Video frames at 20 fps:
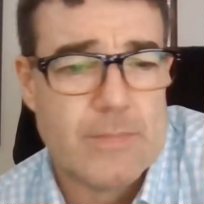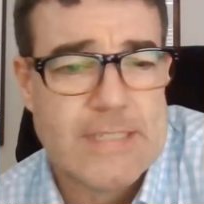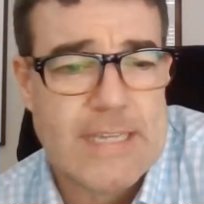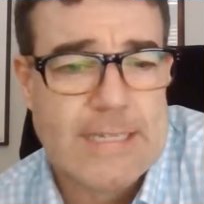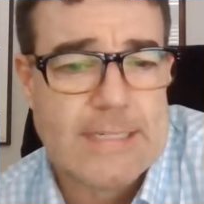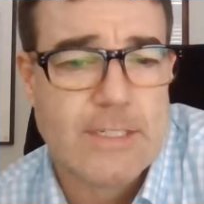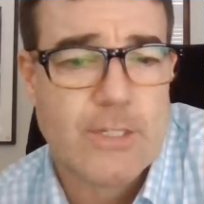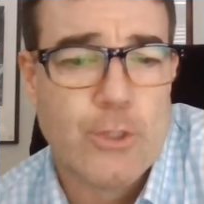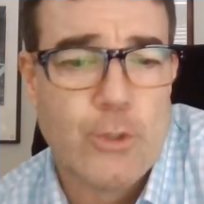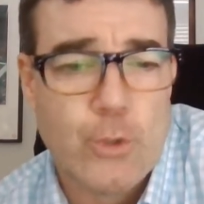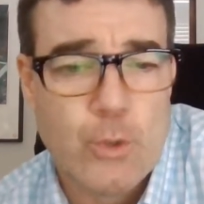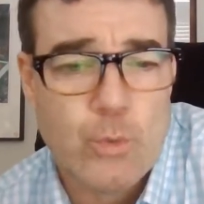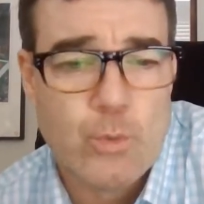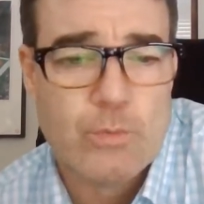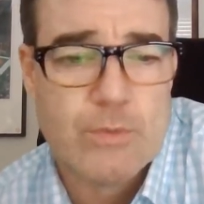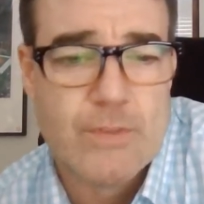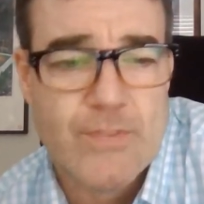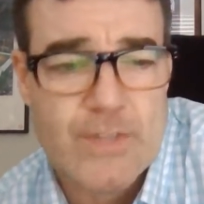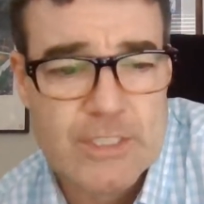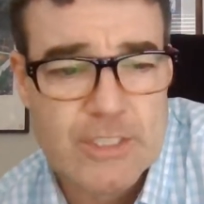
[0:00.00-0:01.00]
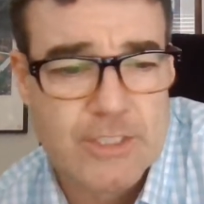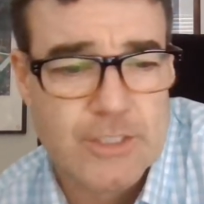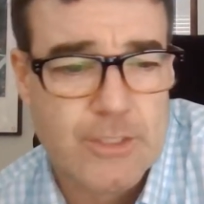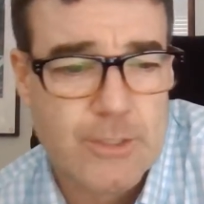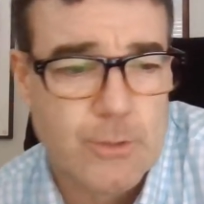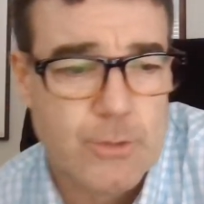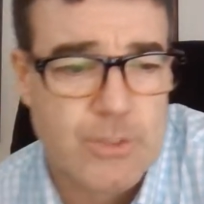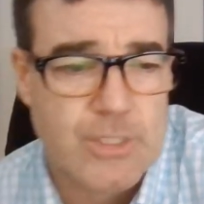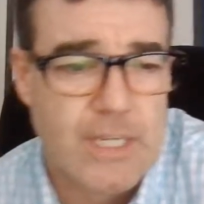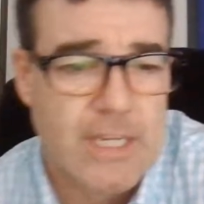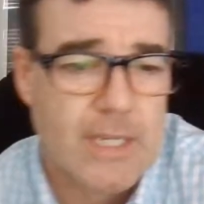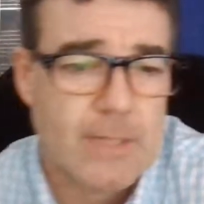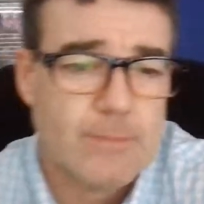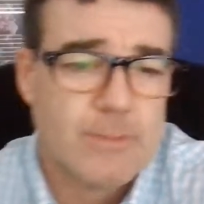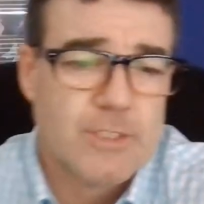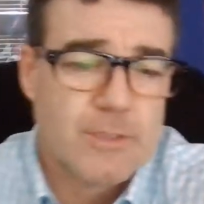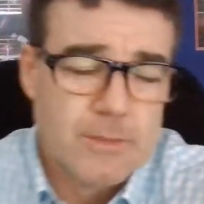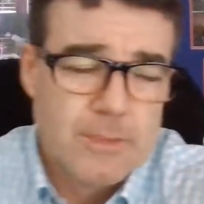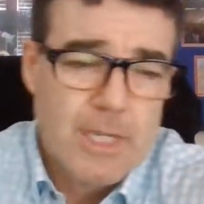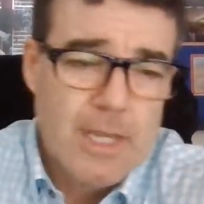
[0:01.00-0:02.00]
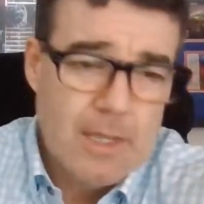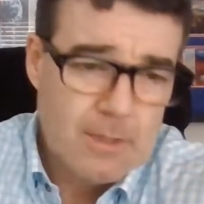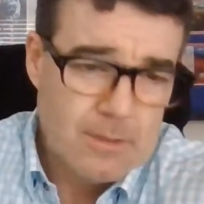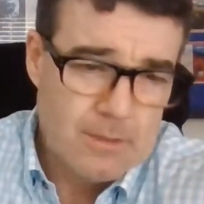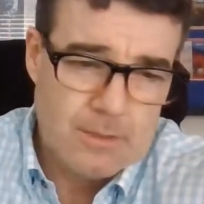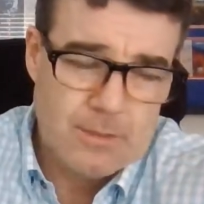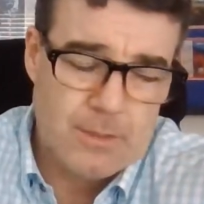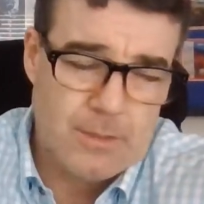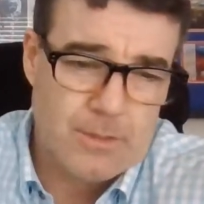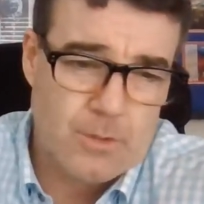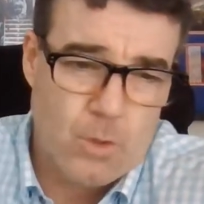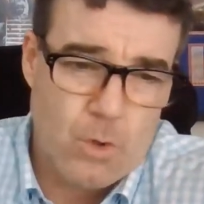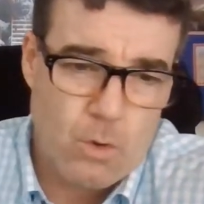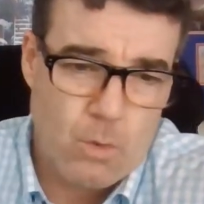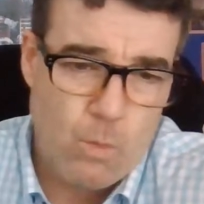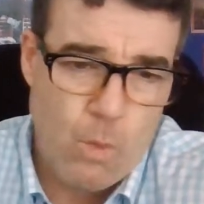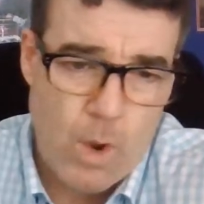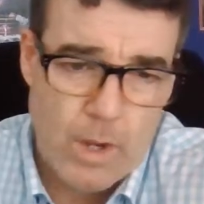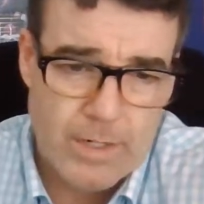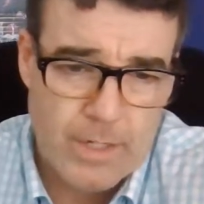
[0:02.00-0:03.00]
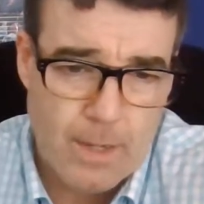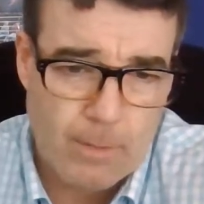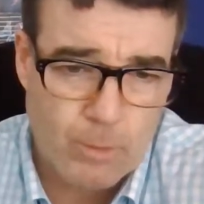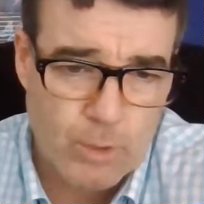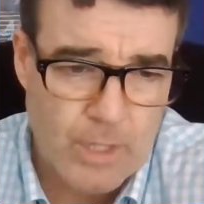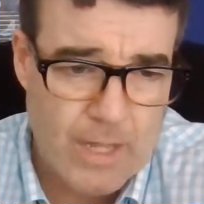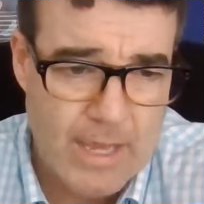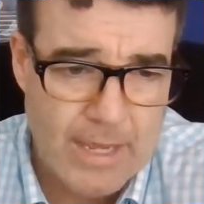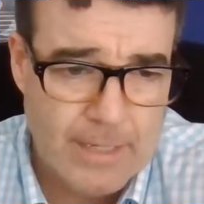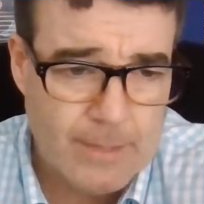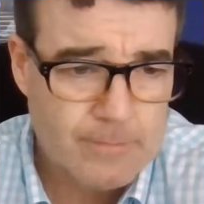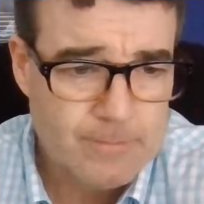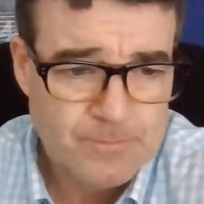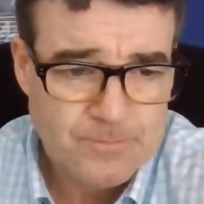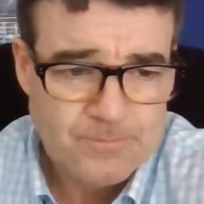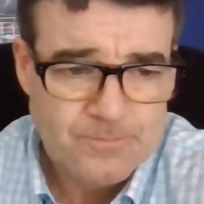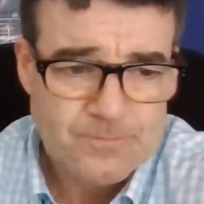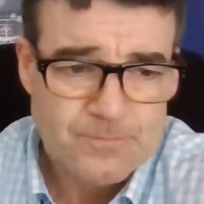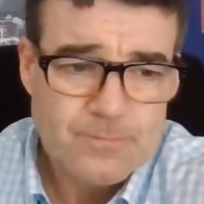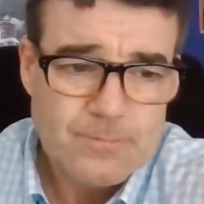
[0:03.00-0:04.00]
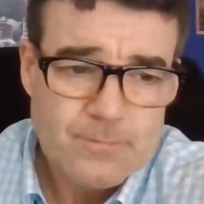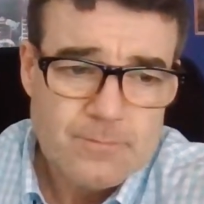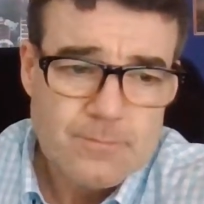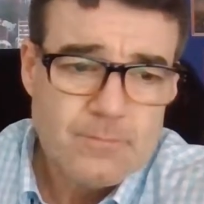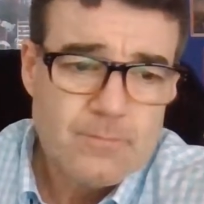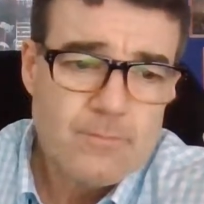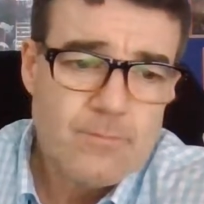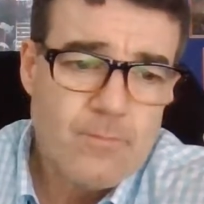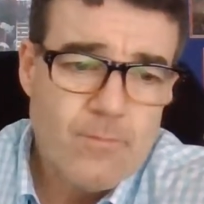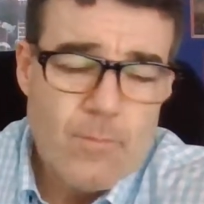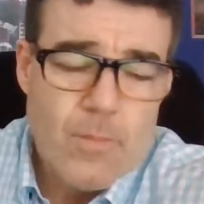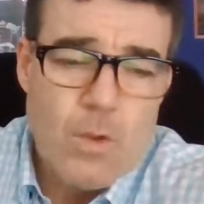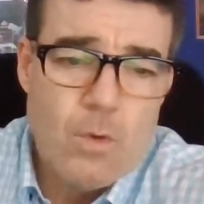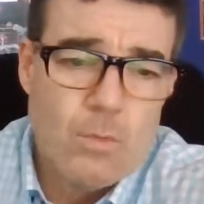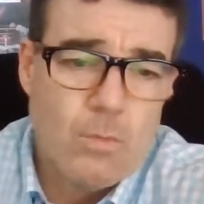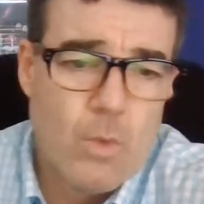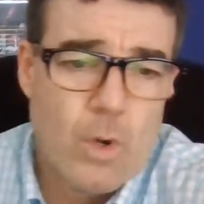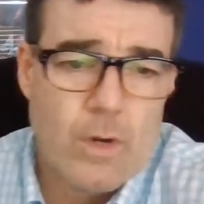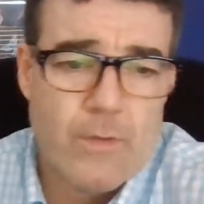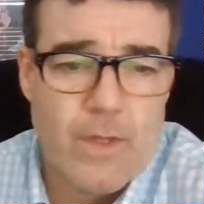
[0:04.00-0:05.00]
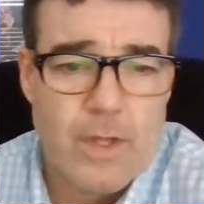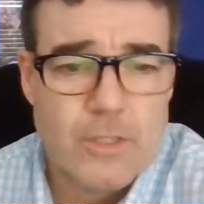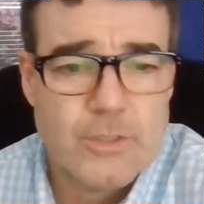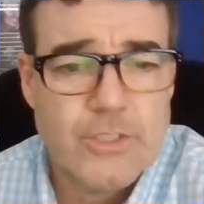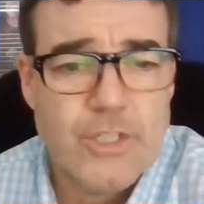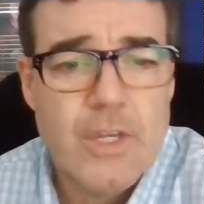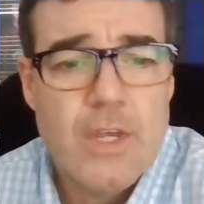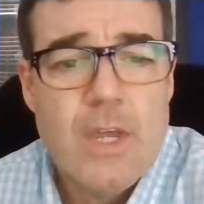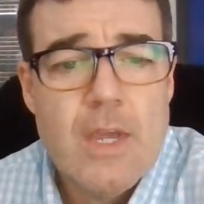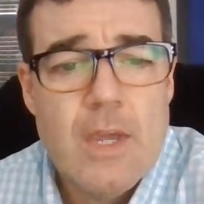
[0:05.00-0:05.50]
D2, Division 2 teams, or 1AA, one of those.